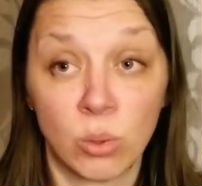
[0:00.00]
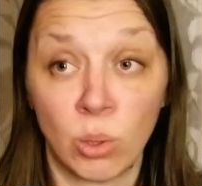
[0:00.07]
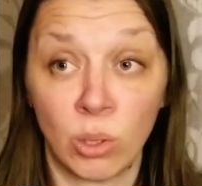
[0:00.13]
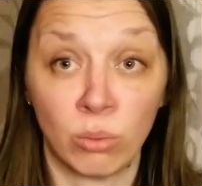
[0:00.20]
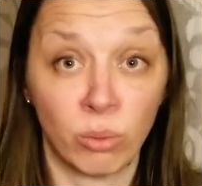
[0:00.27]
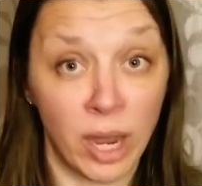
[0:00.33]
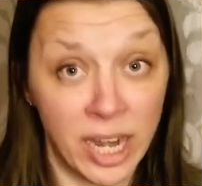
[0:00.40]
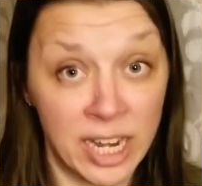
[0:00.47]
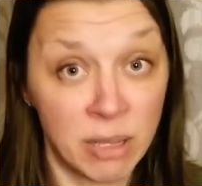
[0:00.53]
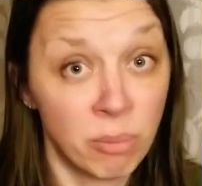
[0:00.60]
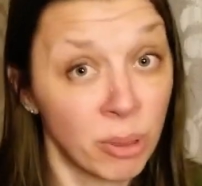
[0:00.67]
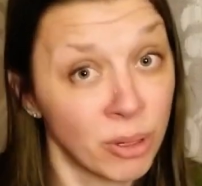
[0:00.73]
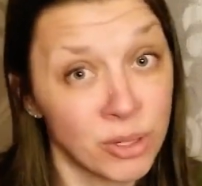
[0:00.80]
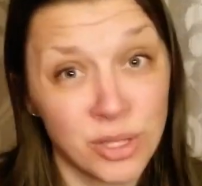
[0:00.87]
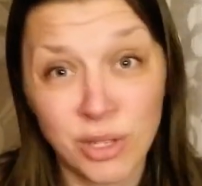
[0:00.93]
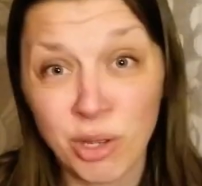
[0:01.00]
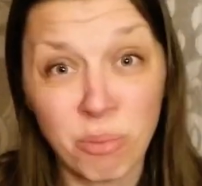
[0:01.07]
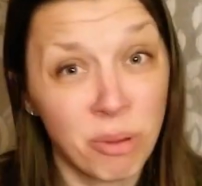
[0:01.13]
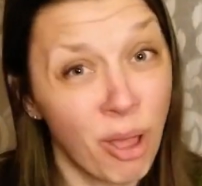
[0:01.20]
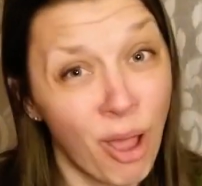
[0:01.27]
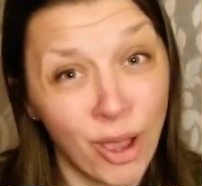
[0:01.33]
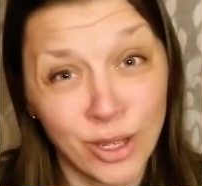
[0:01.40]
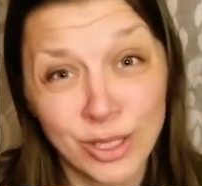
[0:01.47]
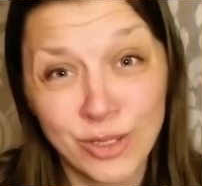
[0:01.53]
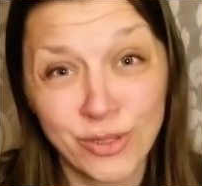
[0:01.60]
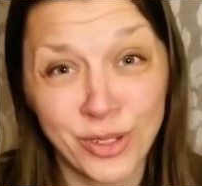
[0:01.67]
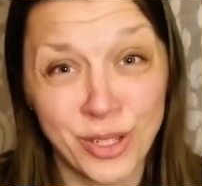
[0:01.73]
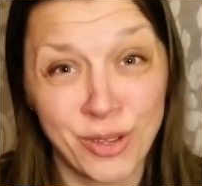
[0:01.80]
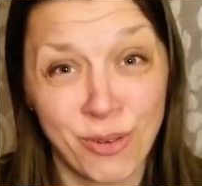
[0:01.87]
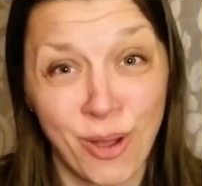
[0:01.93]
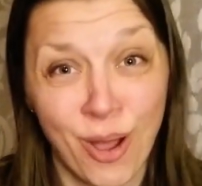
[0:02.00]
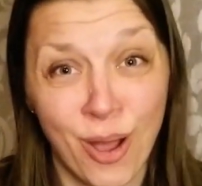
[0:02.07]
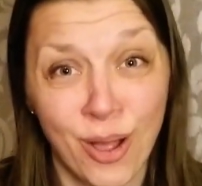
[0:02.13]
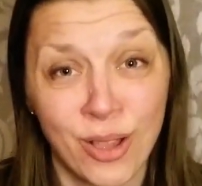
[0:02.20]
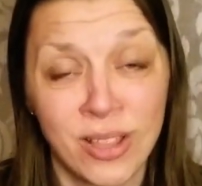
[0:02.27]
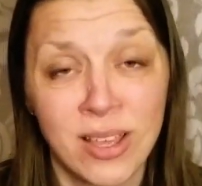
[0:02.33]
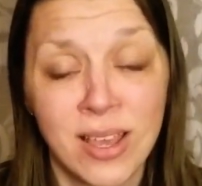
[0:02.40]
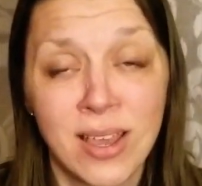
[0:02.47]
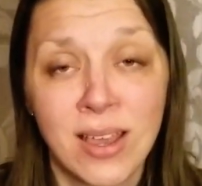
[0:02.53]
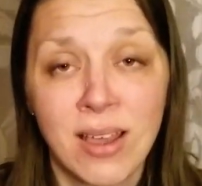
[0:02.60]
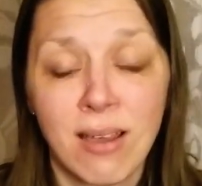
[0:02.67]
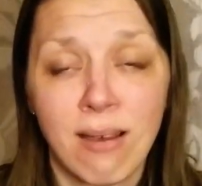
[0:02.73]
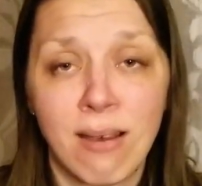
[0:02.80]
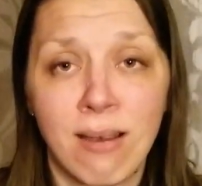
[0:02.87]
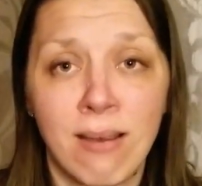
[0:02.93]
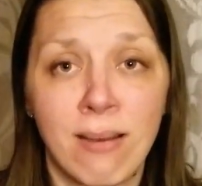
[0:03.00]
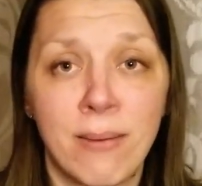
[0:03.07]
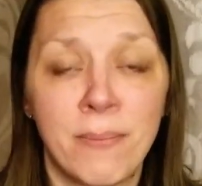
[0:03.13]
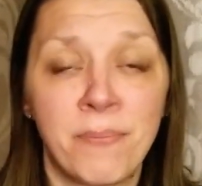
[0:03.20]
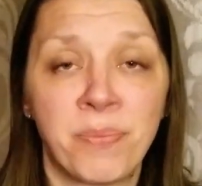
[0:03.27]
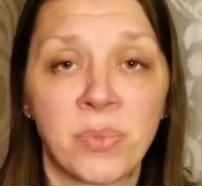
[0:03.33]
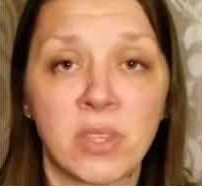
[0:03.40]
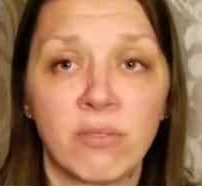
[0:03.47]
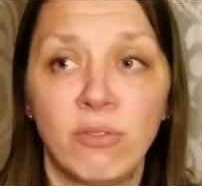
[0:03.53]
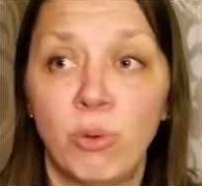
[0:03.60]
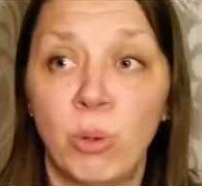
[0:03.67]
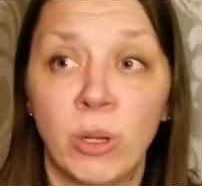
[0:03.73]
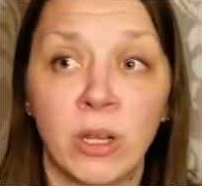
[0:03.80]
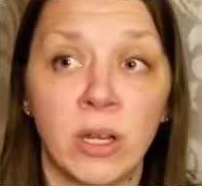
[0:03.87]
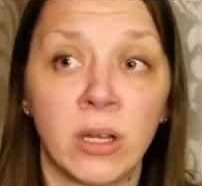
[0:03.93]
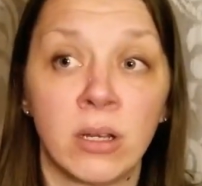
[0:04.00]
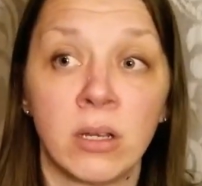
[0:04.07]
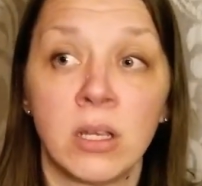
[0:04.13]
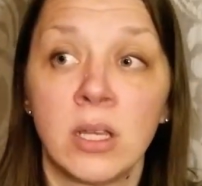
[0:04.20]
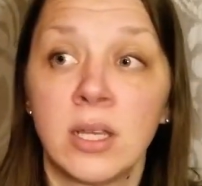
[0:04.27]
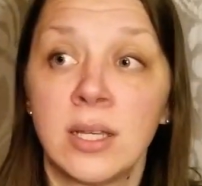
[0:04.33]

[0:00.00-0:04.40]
or writing personal blogs for you all, um, for